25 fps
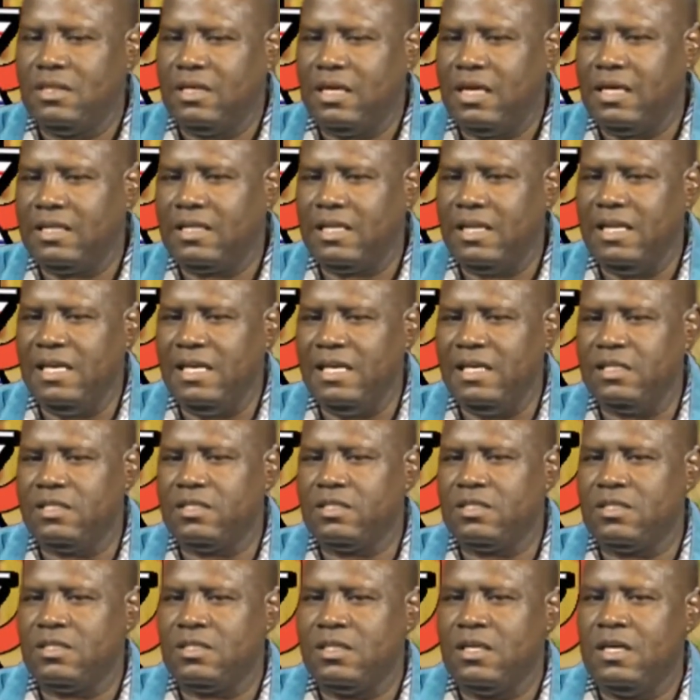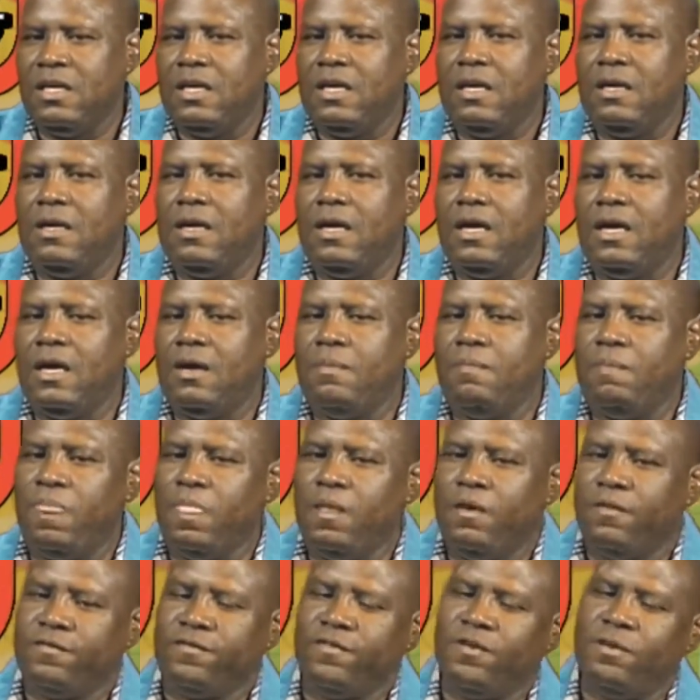at least
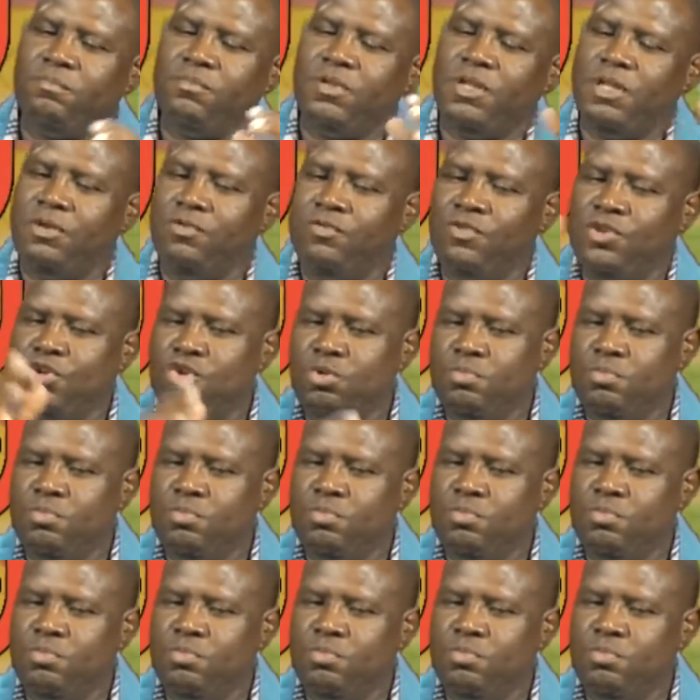from the